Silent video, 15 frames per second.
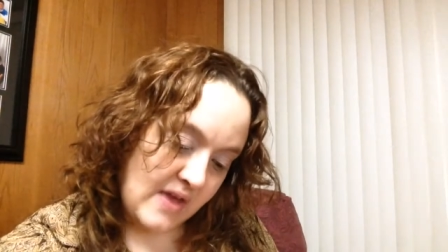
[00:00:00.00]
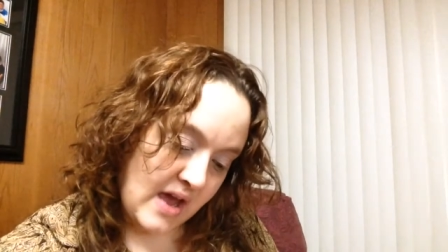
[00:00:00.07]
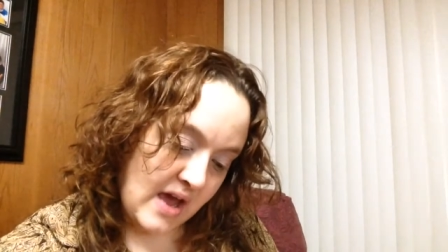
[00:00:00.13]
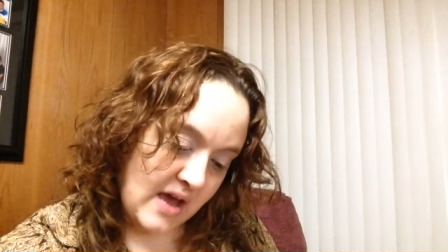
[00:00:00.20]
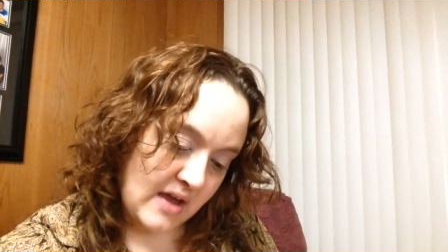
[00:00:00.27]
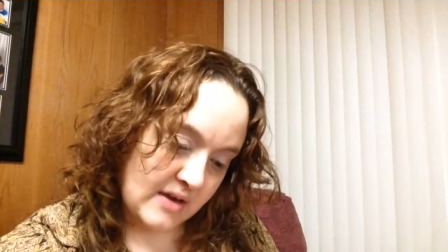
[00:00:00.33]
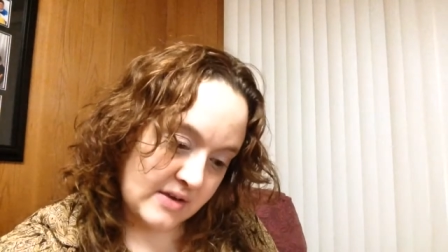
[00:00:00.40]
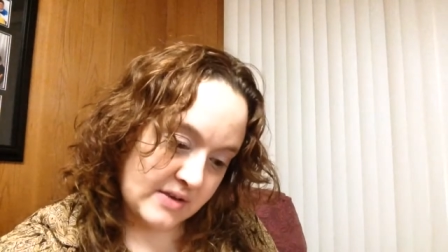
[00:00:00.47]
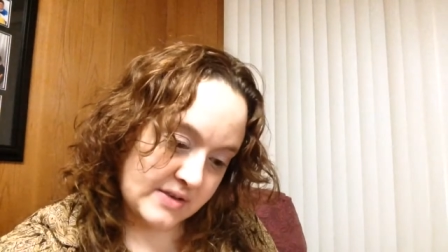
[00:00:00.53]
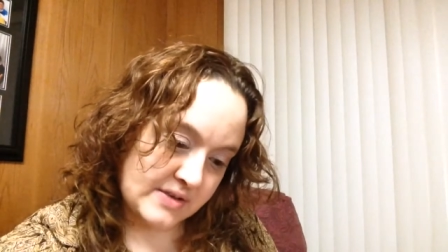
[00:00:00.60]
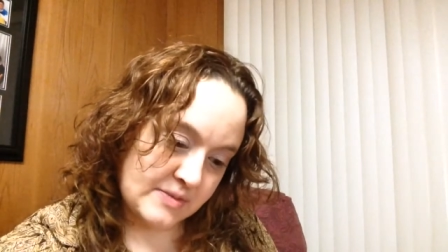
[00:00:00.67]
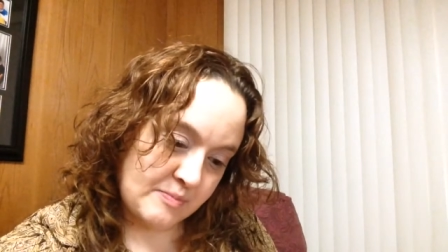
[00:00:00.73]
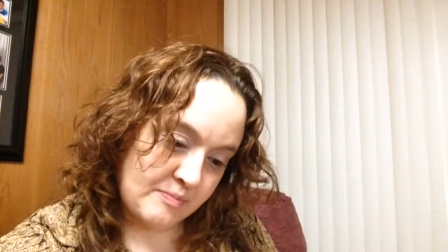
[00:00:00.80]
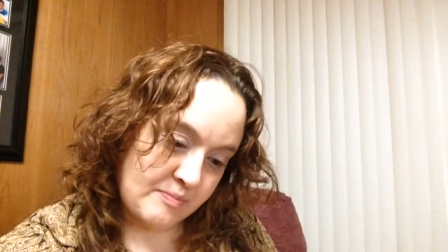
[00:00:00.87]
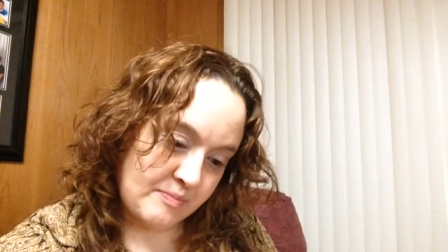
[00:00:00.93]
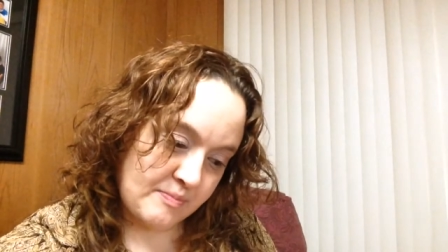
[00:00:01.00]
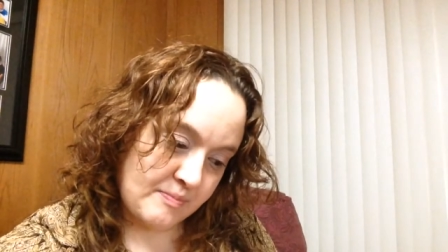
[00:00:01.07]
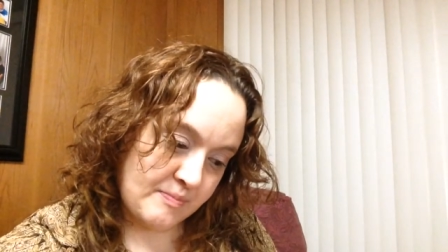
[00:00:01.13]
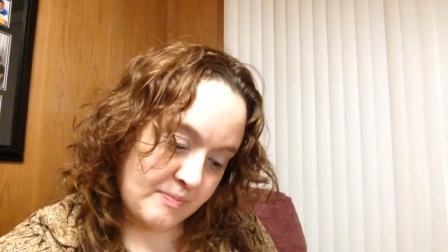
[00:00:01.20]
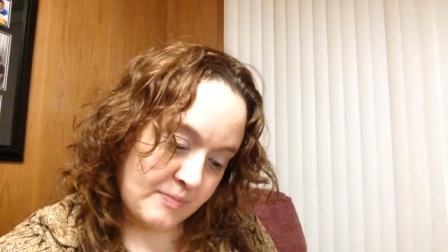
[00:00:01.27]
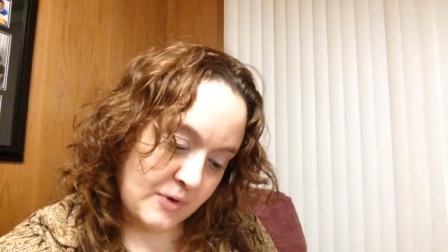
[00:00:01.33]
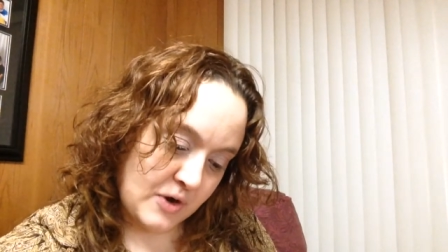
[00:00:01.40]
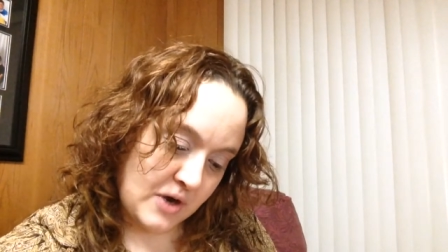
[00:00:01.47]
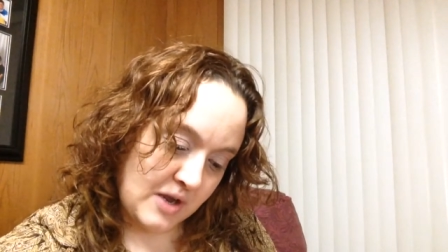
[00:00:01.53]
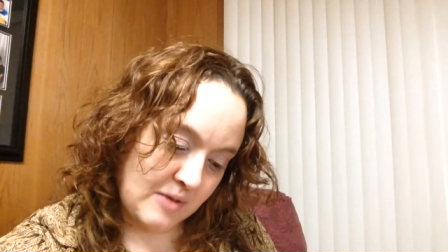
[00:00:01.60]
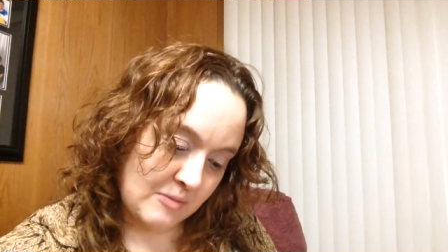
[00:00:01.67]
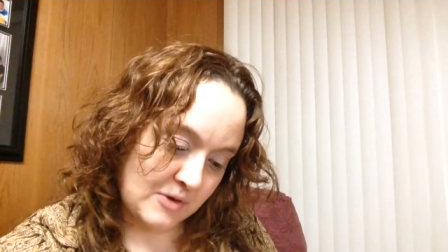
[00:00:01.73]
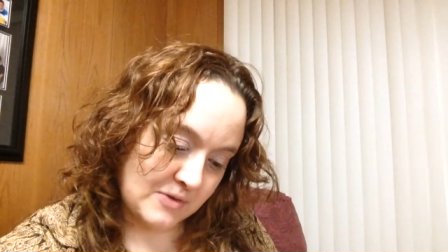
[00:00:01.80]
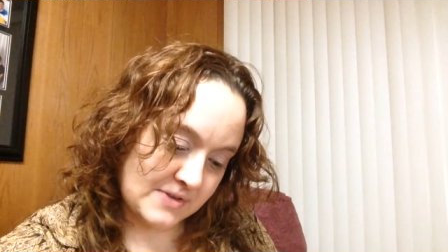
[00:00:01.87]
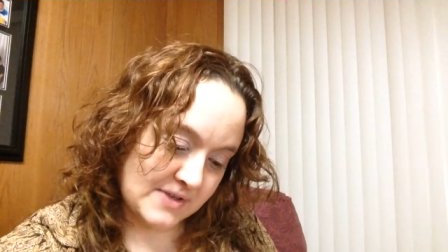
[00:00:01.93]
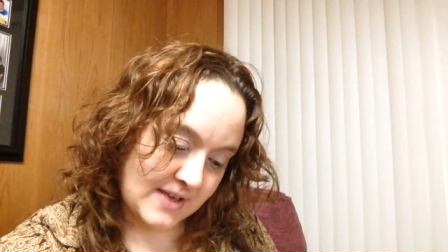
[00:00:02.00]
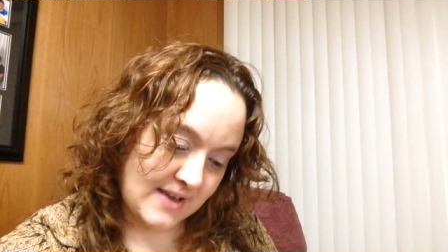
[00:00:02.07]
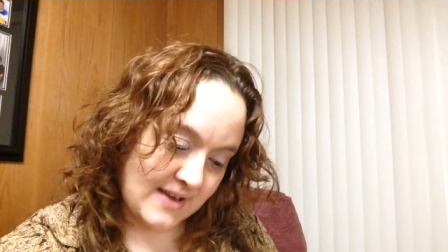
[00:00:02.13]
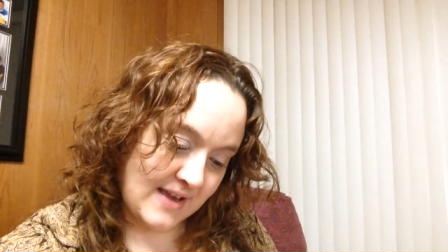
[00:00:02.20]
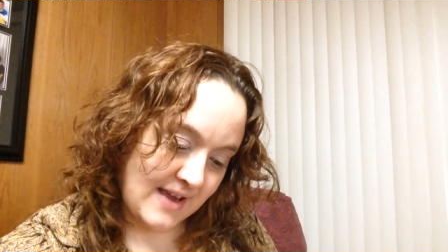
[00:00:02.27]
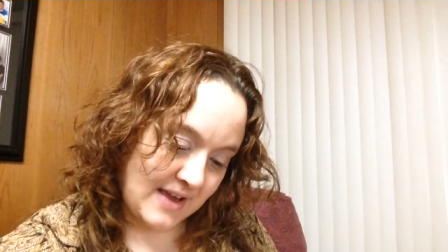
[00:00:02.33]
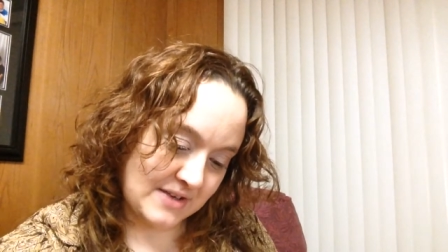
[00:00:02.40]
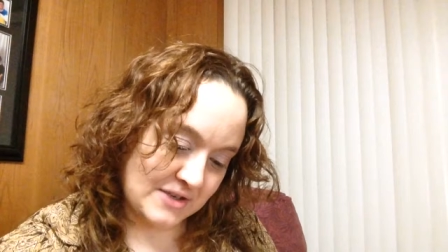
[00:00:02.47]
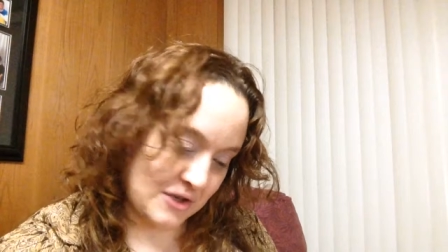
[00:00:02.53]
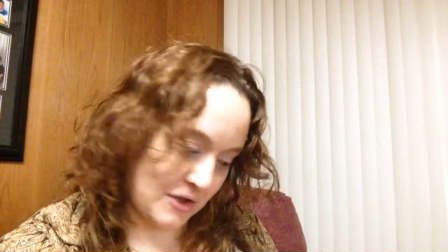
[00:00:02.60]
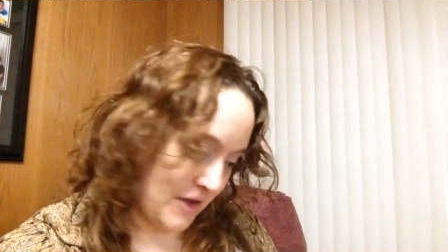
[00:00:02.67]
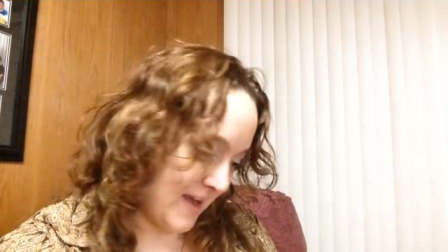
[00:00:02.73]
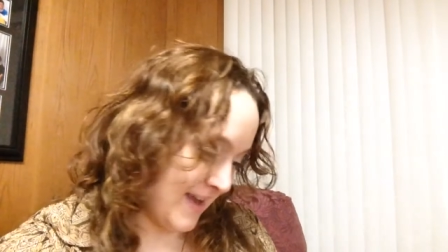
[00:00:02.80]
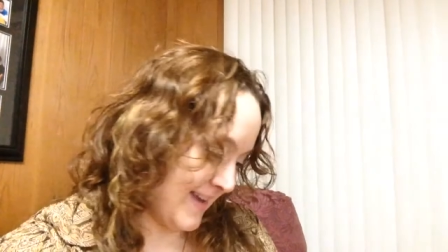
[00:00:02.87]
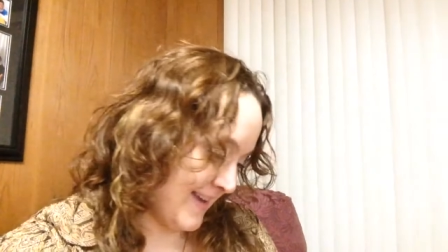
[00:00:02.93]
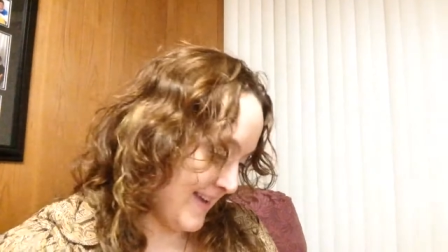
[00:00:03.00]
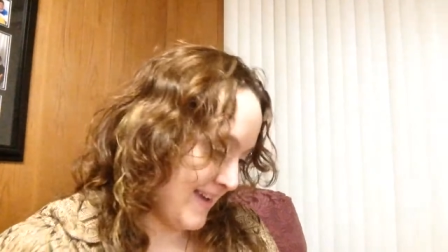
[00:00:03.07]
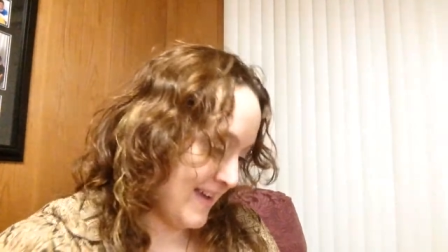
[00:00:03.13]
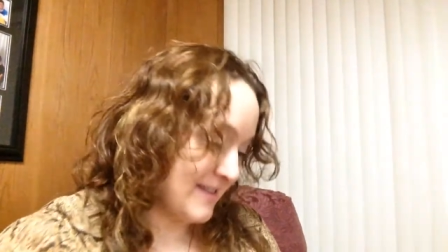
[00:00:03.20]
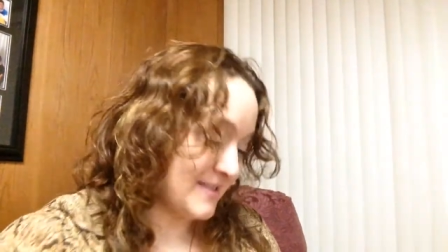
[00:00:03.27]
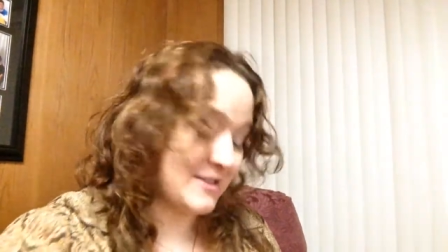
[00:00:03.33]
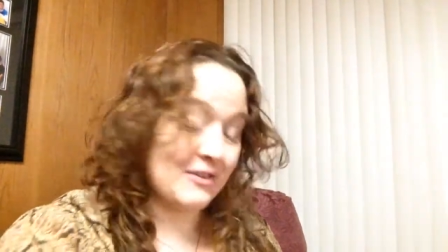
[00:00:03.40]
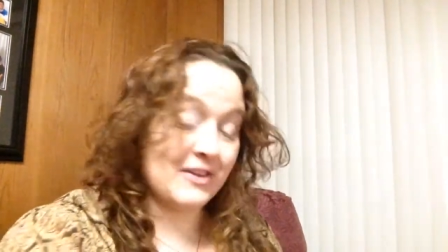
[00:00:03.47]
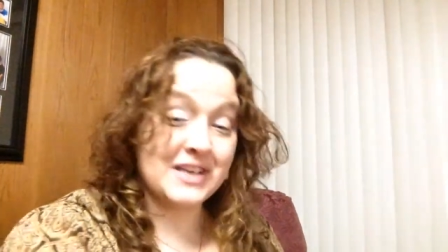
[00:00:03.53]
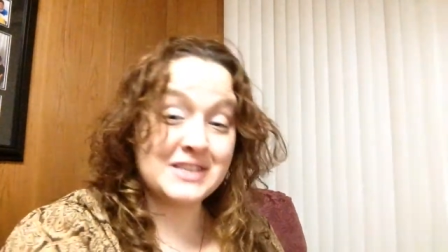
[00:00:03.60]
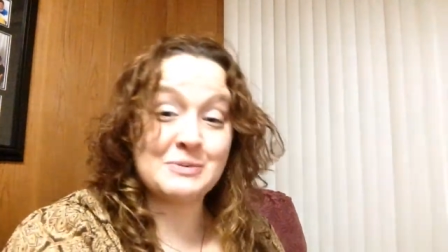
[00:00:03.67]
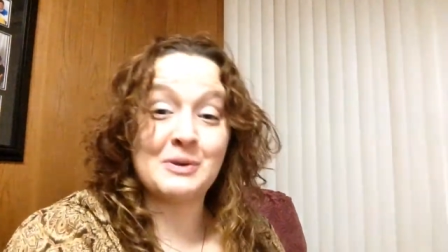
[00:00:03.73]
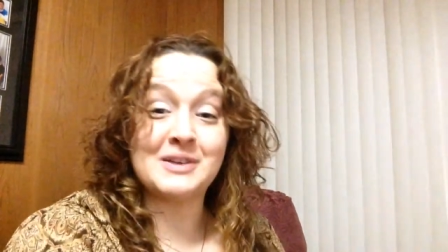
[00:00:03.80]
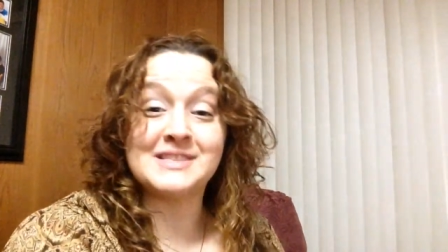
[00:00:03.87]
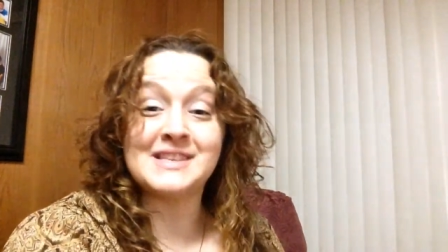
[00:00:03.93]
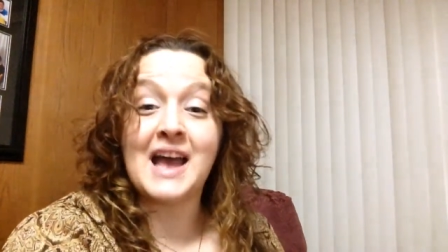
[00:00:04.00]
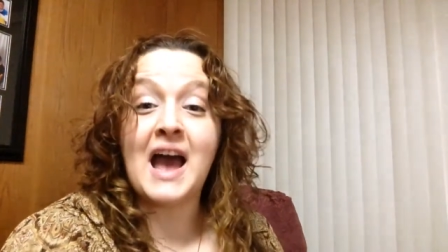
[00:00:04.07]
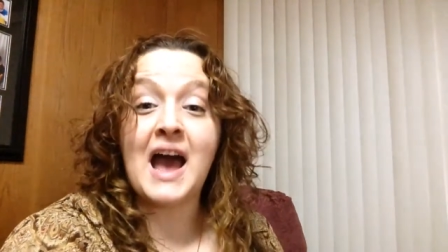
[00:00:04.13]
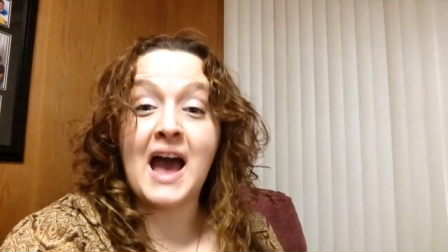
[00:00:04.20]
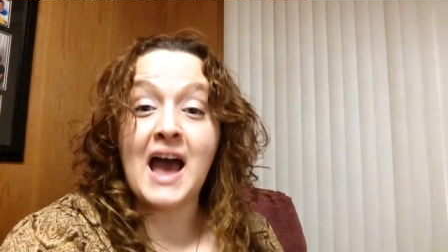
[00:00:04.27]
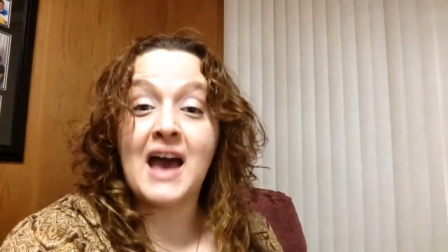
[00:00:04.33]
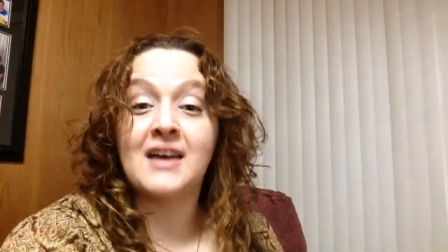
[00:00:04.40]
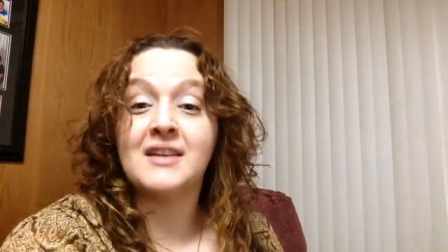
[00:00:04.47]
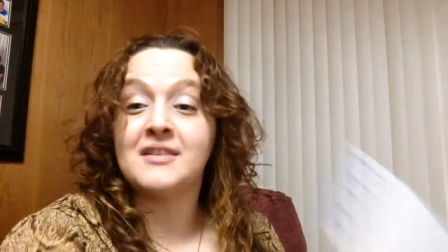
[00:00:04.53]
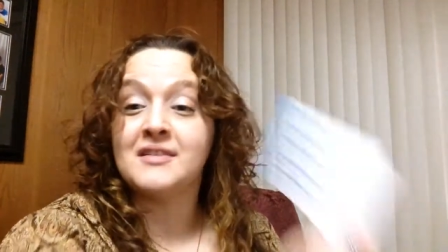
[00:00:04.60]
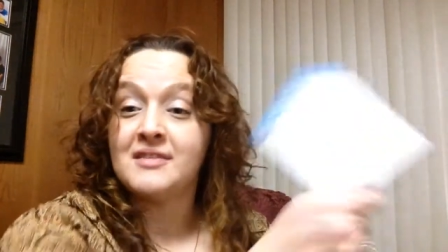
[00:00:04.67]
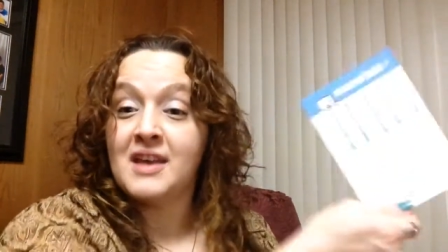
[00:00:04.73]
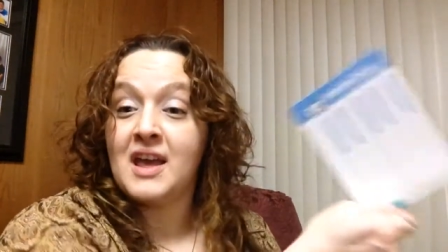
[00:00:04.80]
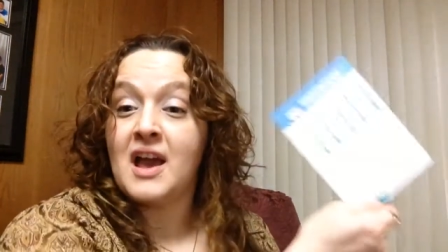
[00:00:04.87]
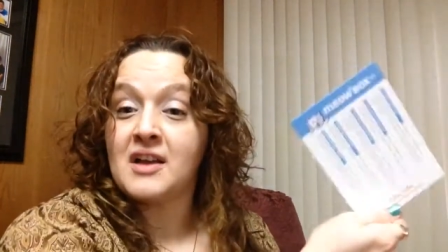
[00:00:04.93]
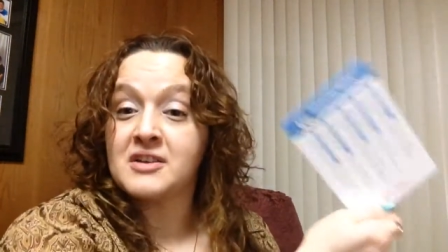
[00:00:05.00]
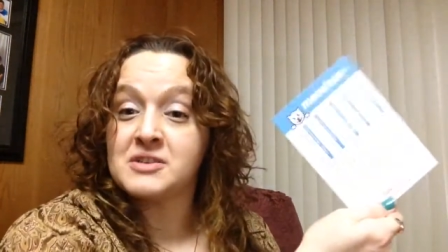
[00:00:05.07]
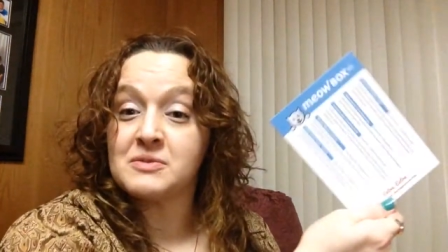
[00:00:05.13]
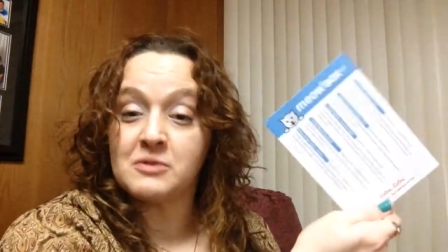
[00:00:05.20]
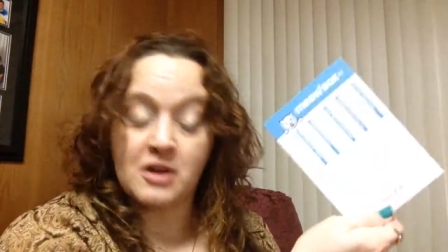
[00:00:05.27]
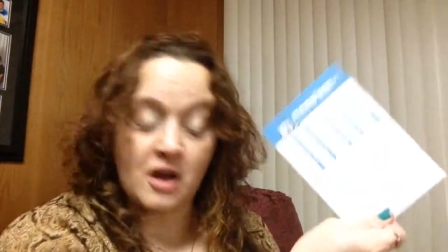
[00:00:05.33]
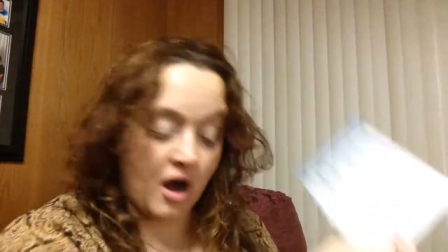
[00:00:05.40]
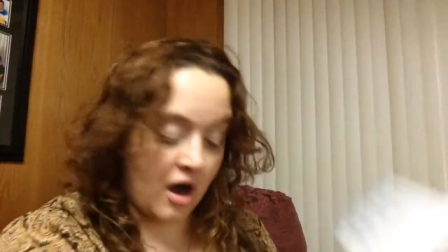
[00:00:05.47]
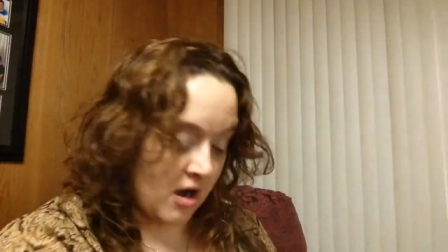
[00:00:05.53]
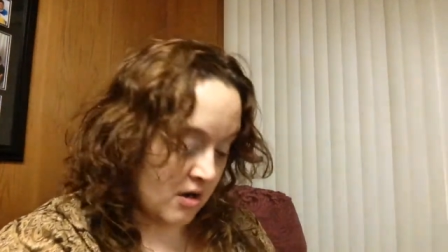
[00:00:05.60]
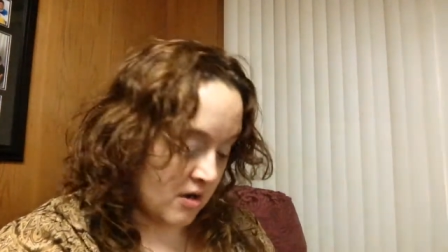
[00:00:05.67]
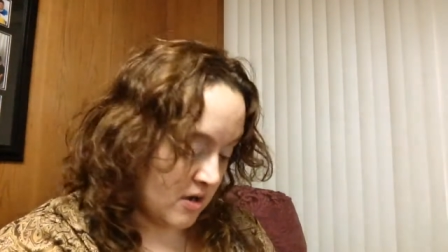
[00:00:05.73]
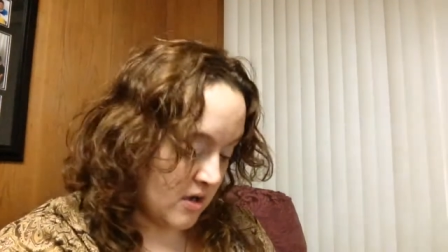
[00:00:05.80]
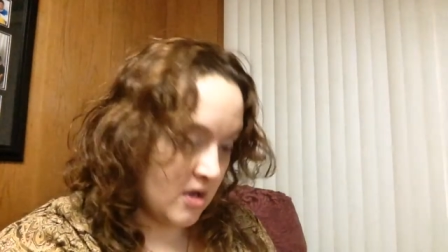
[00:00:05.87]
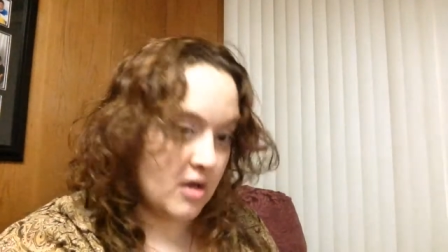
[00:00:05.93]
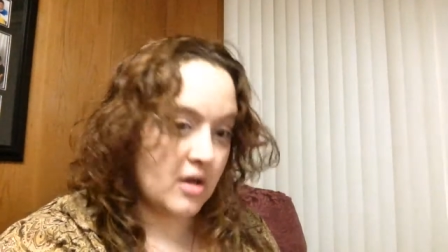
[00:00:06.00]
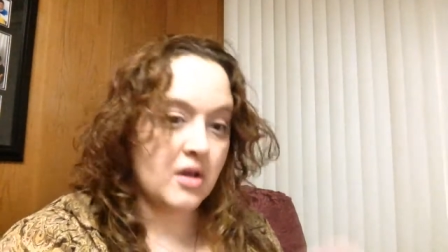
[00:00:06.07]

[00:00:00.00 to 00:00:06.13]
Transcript: That is pretty amusing, actually. So that's what's on the actual card.